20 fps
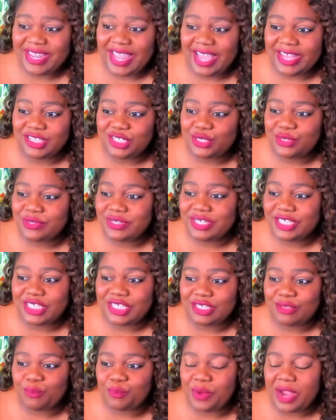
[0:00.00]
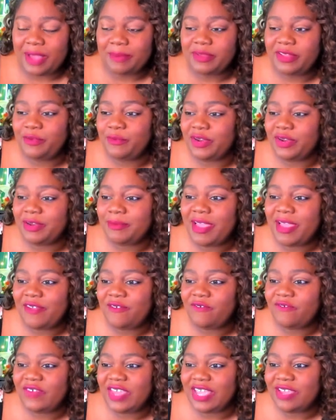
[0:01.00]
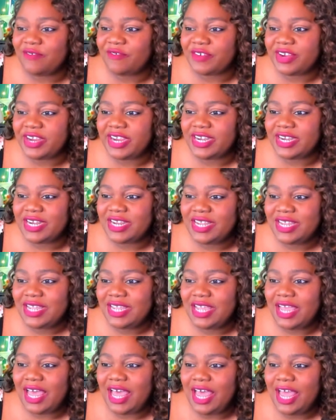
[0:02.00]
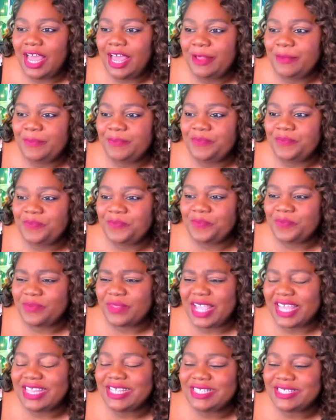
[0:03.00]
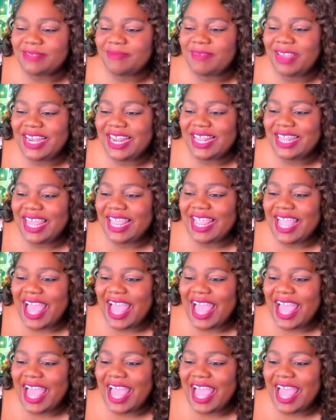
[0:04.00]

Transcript: yeah, Tool is probably one of my favorite. I think somebody like